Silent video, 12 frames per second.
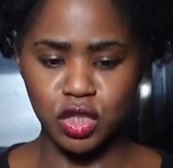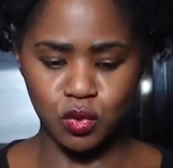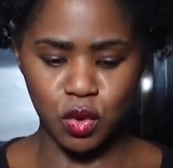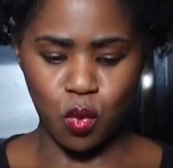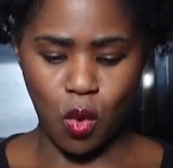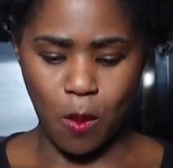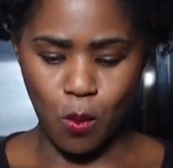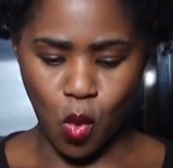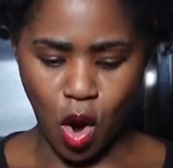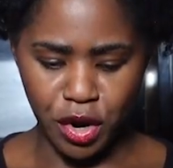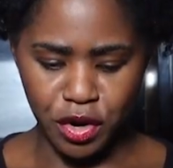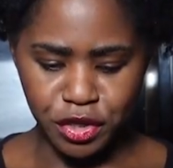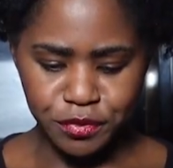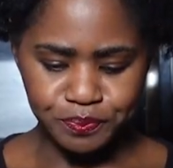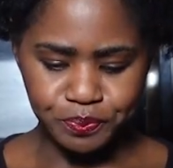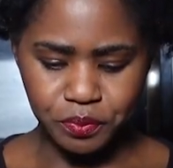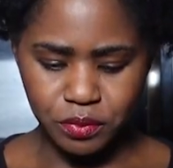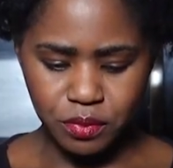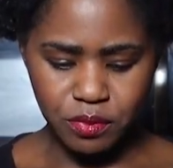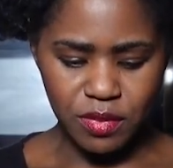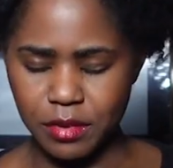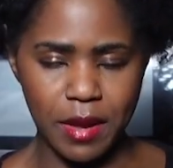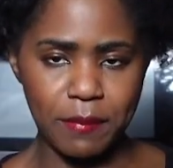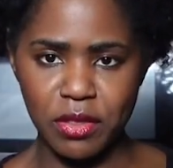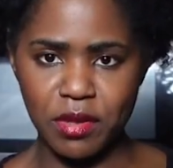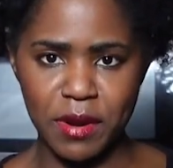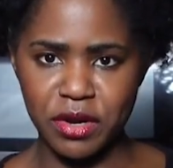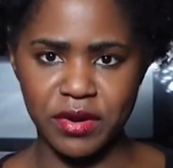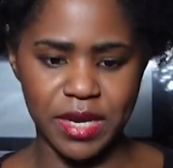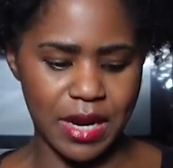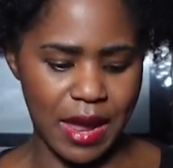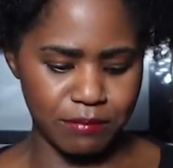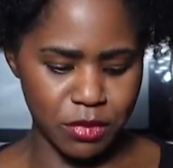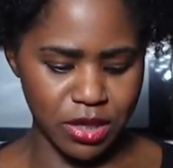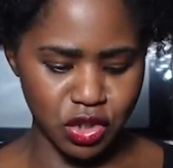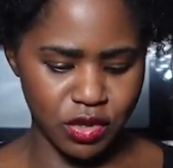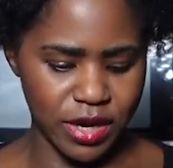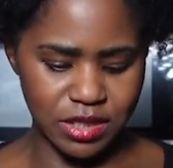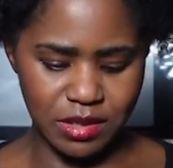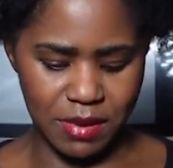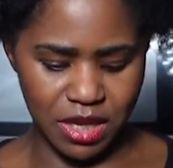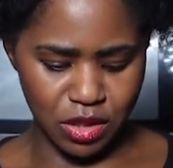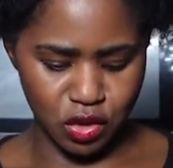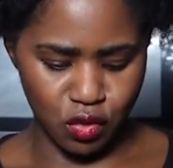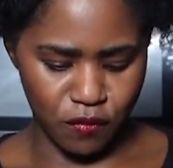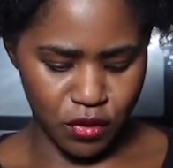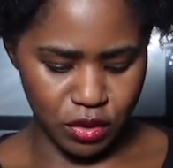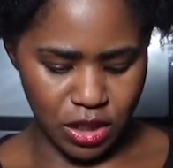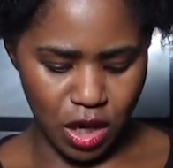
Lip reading: this with warm water and put the butter in. I'm not trying to make this overtly